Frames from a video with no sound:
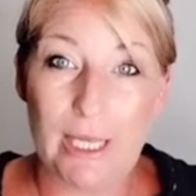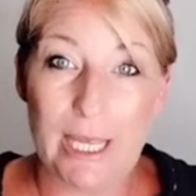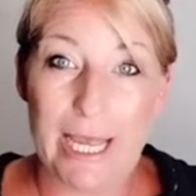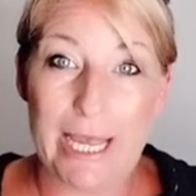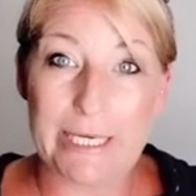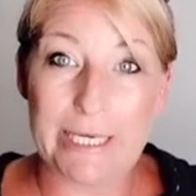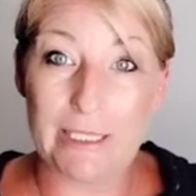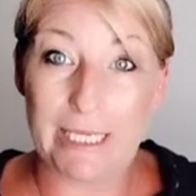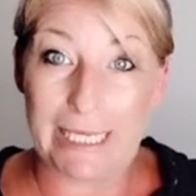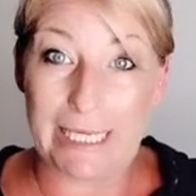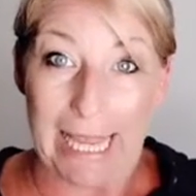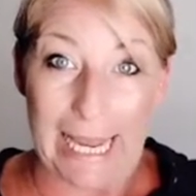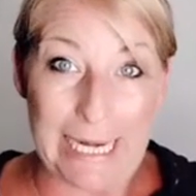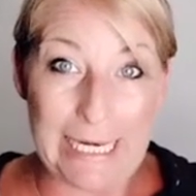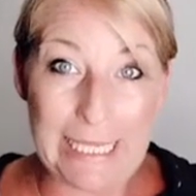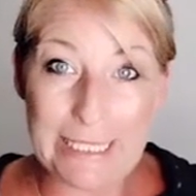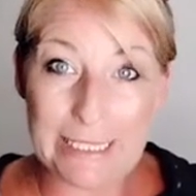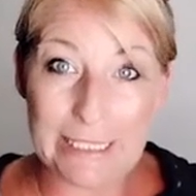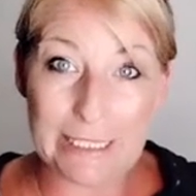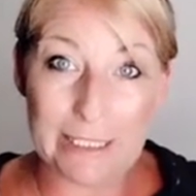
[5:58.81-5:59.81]
And like
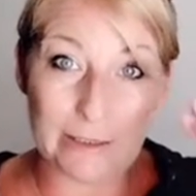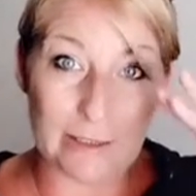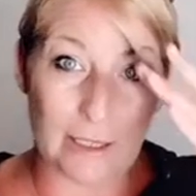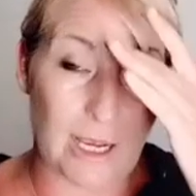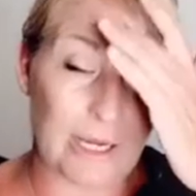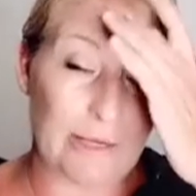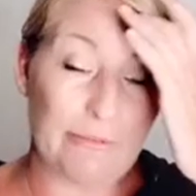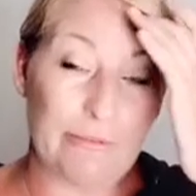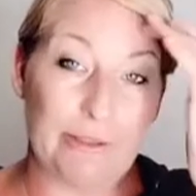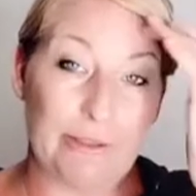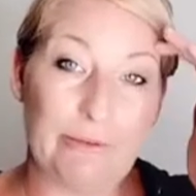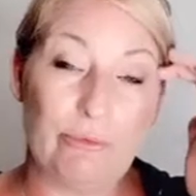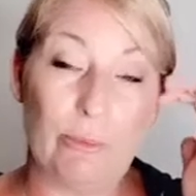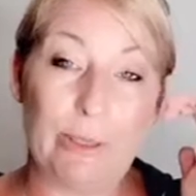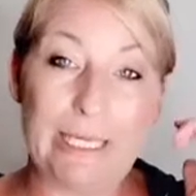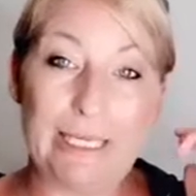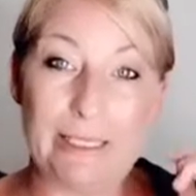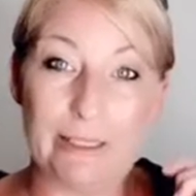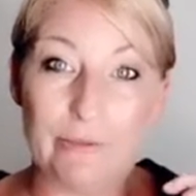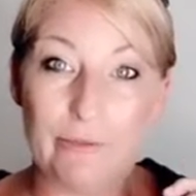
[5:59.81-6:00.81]
anything in life, if we
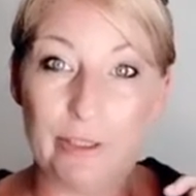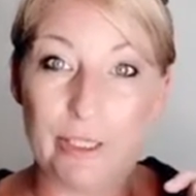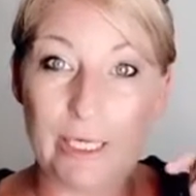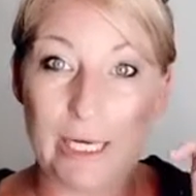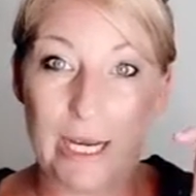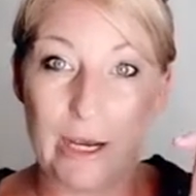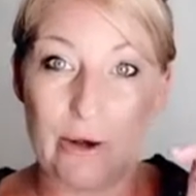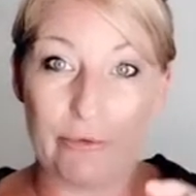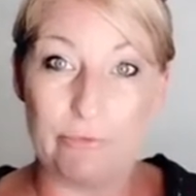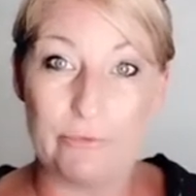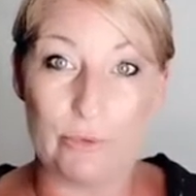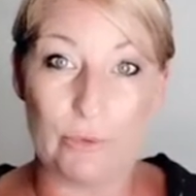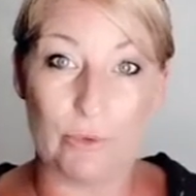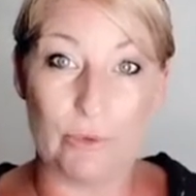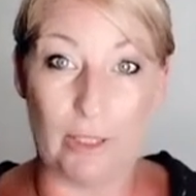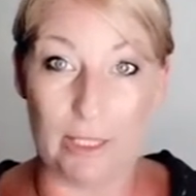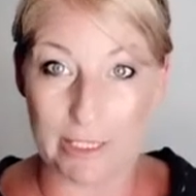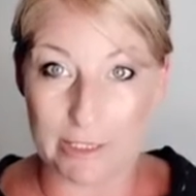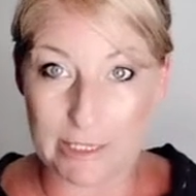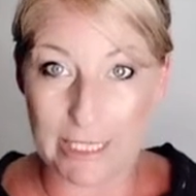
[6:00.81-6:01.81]
give it our
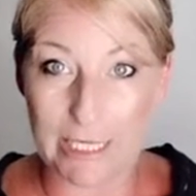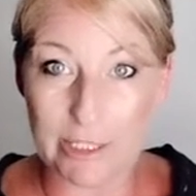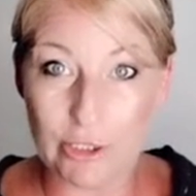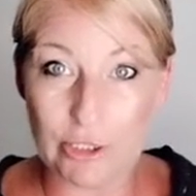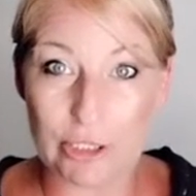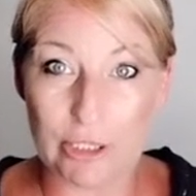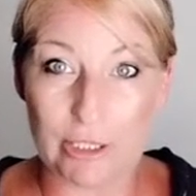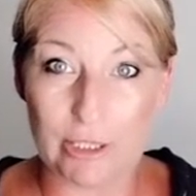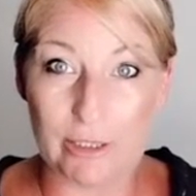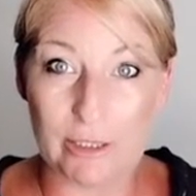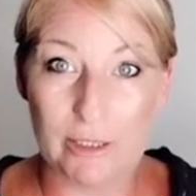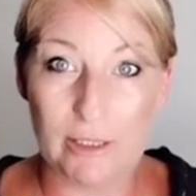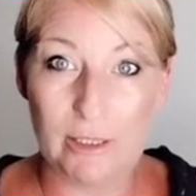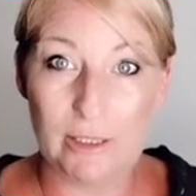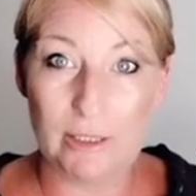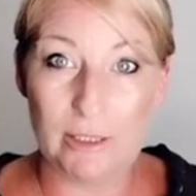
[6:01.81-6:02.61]
full attention